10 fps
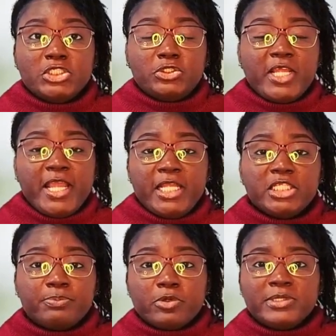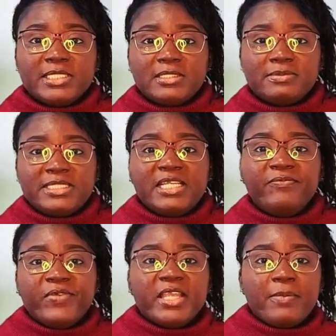Today, the process of
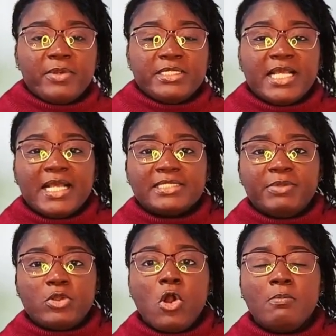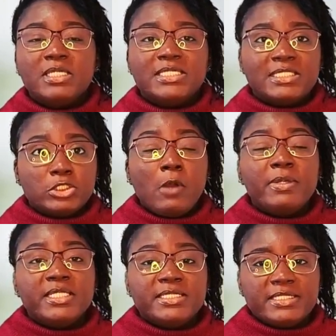stealing fingerprints has become
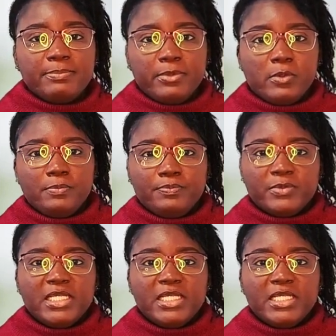disturbingly simple.